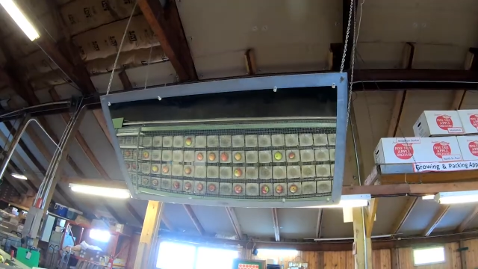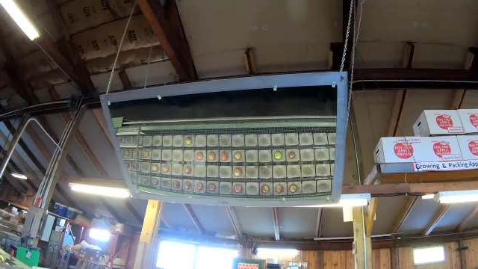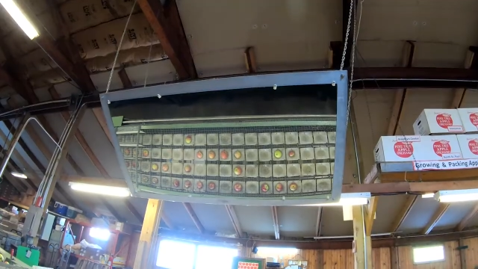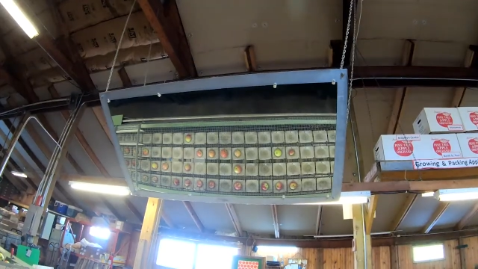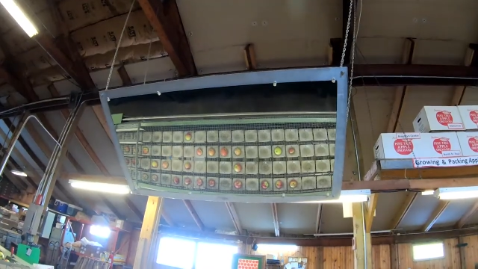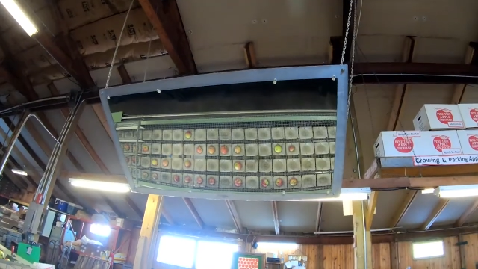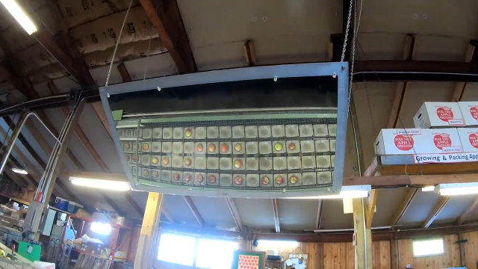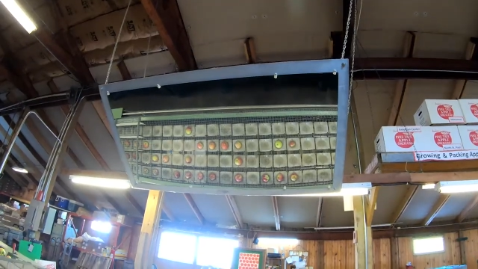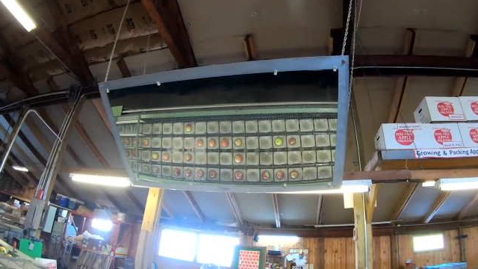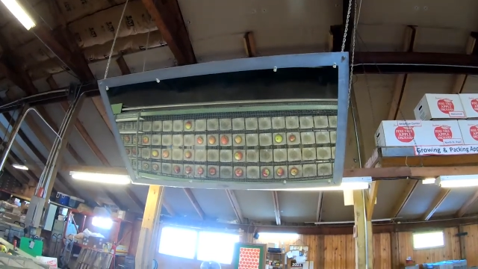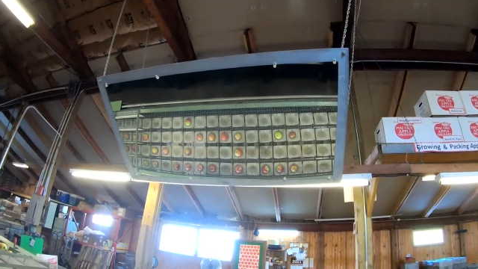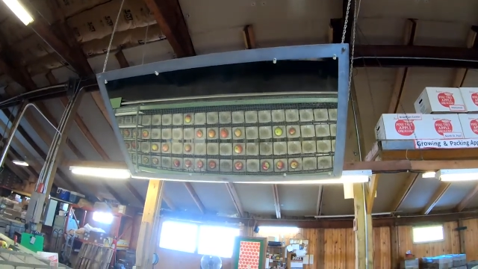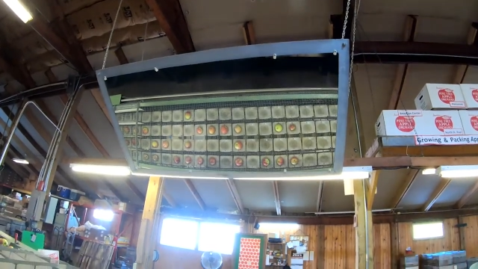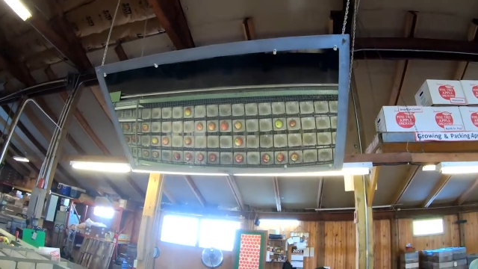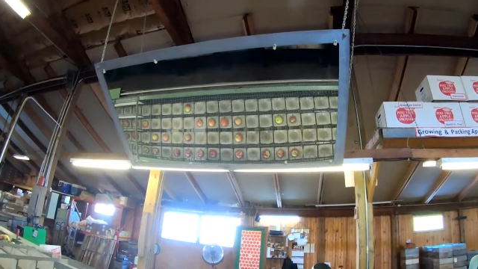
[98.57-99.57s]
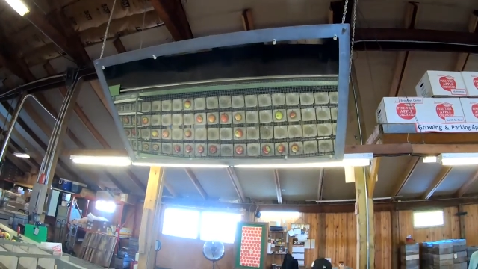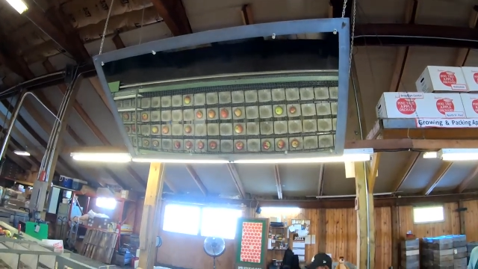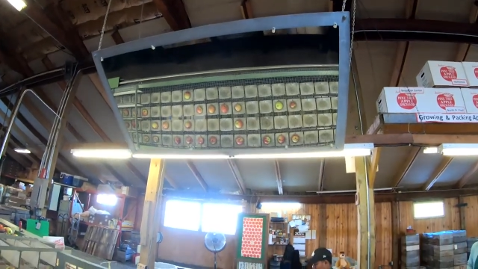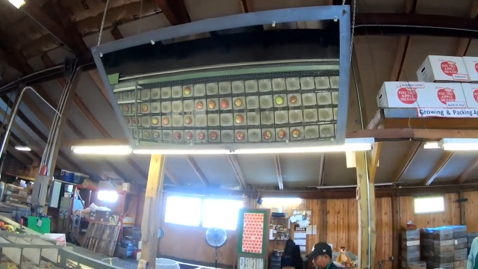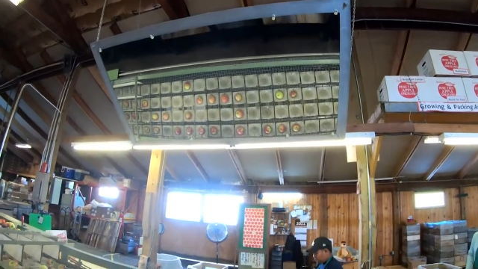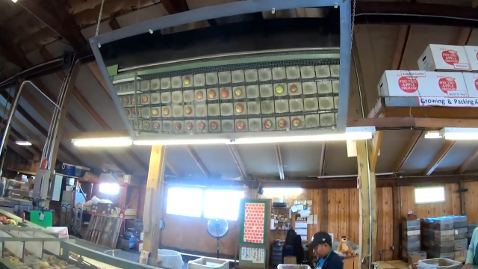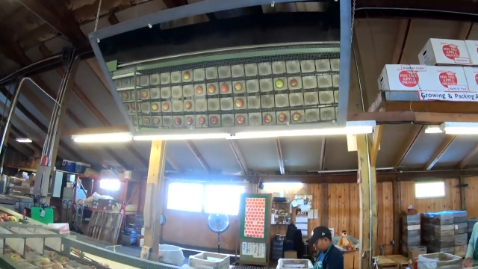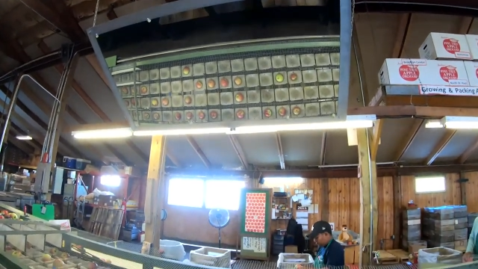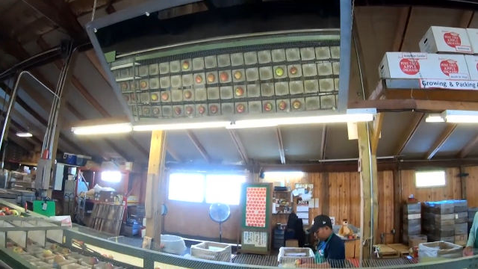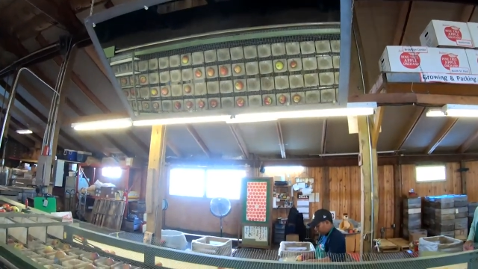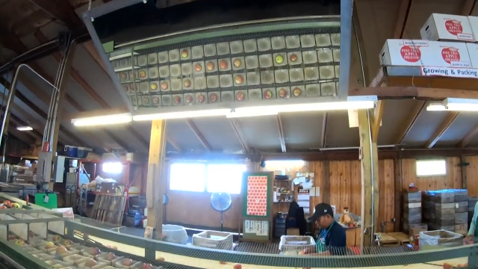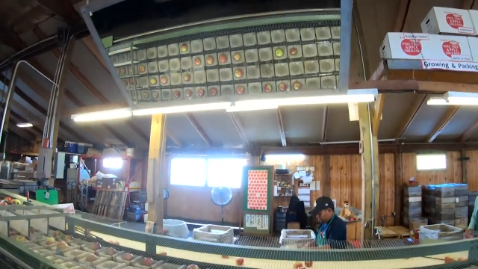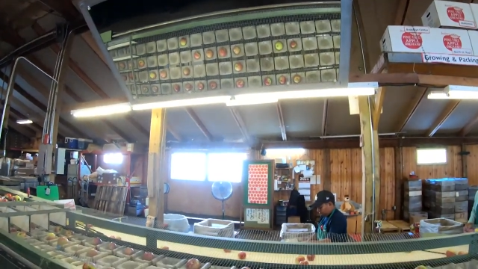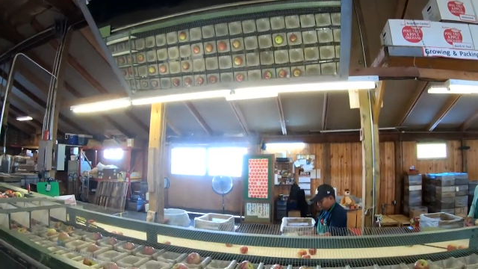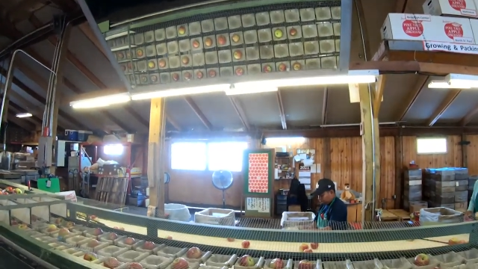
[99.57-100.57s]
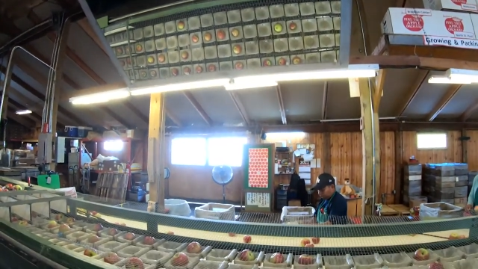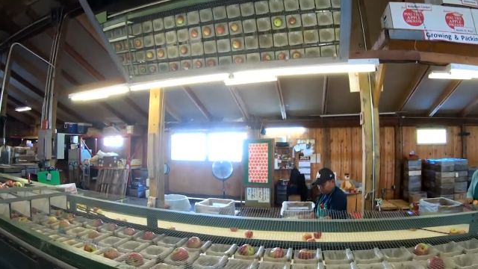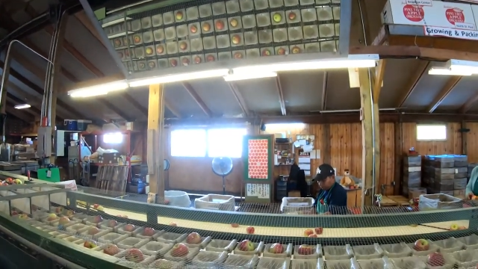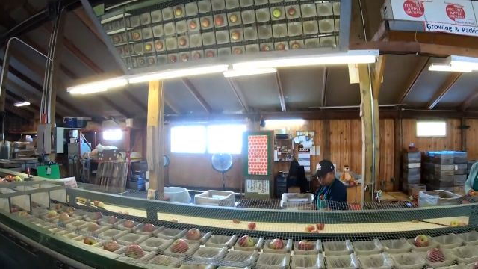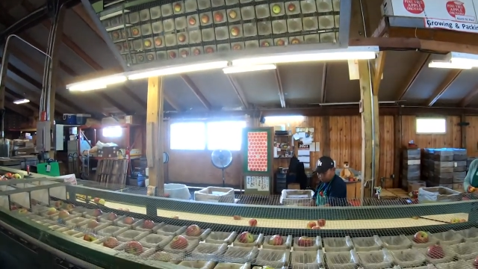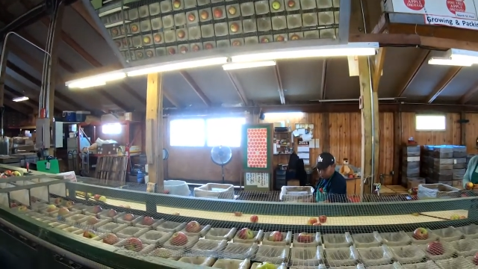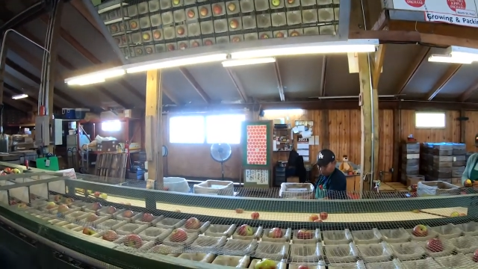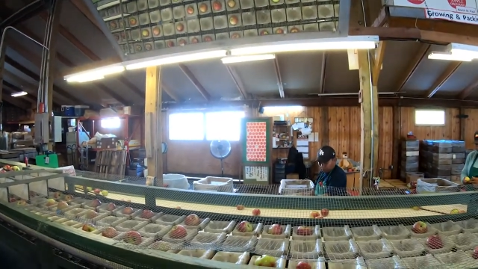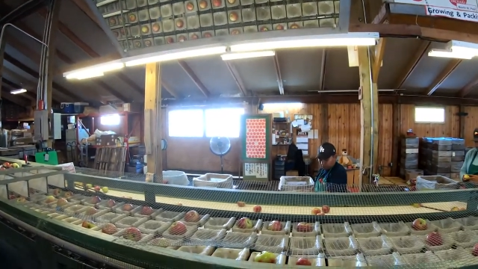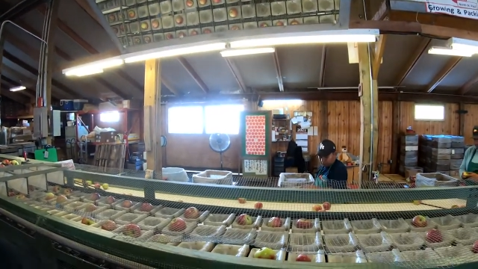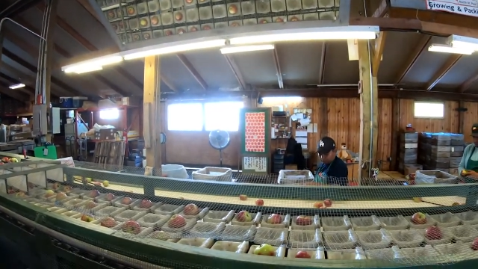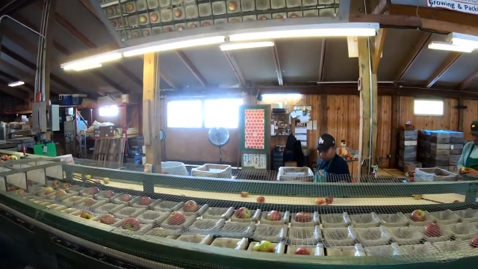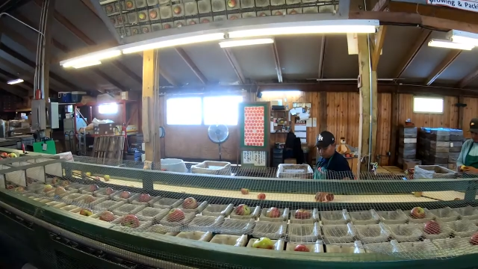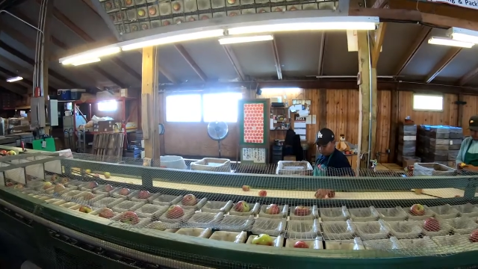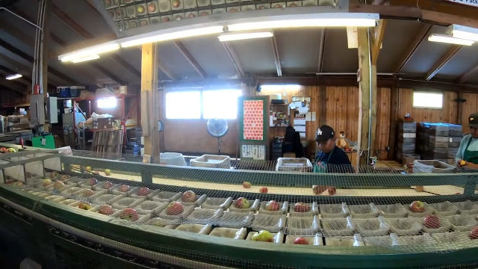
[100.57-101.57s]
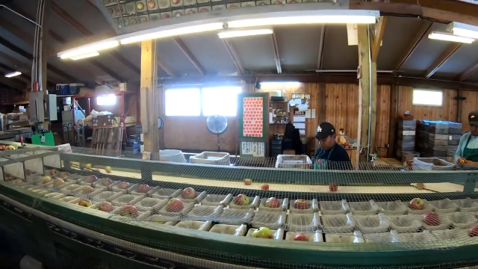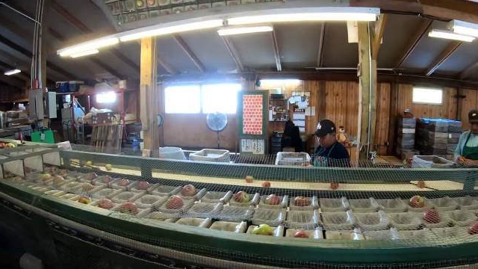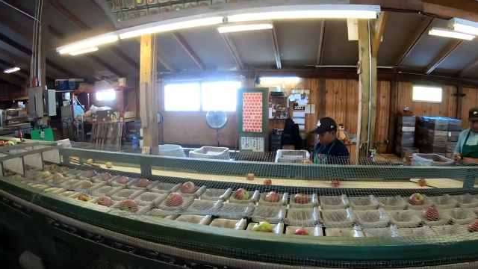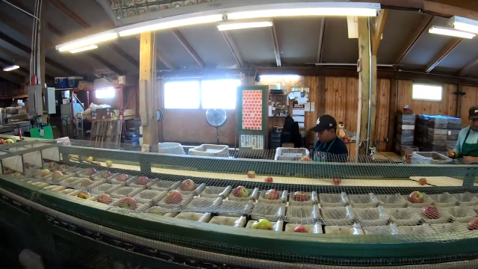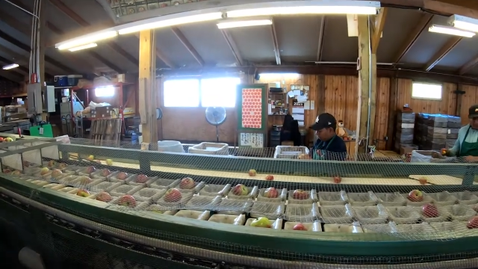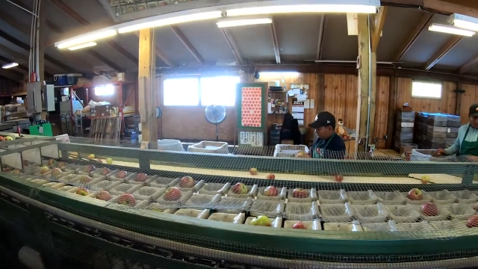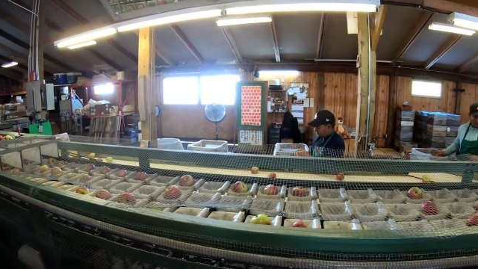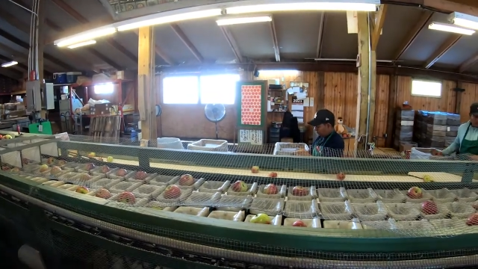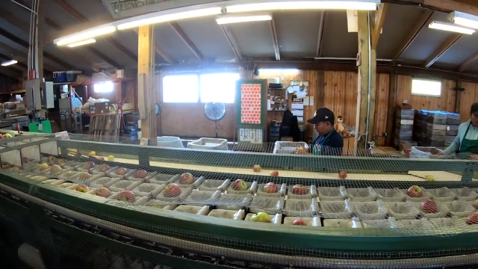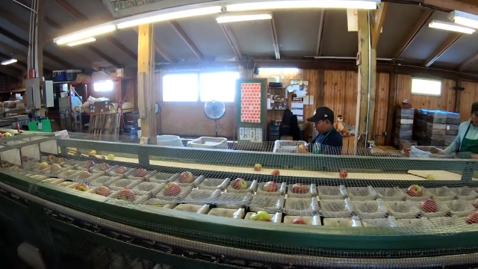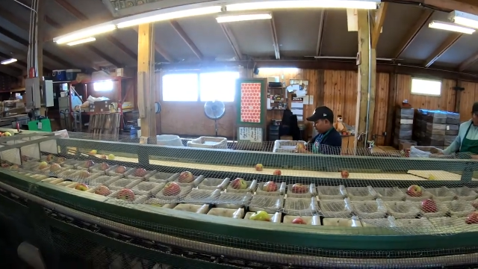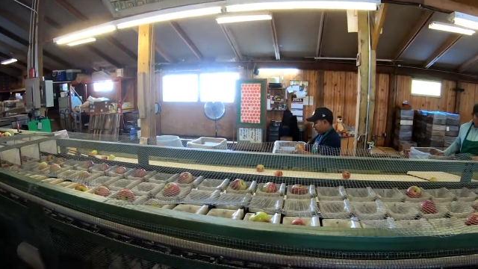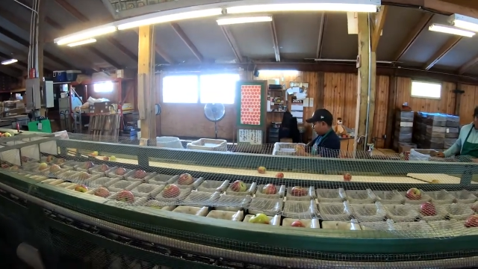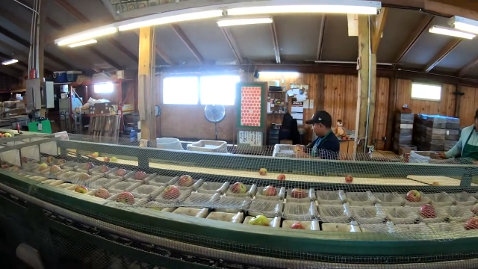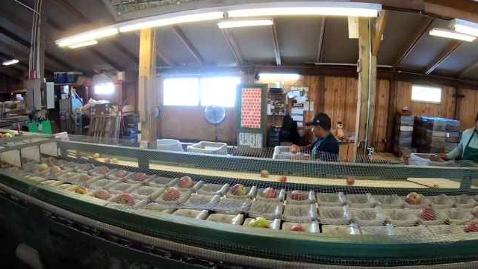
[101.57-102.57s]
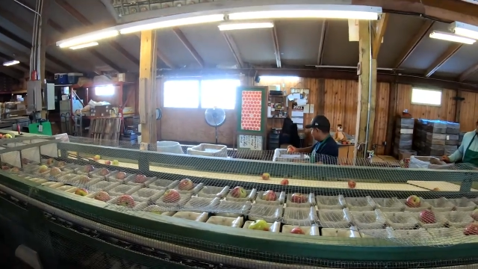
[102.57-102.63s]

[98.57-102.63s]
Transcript: [unreadable: no face in view]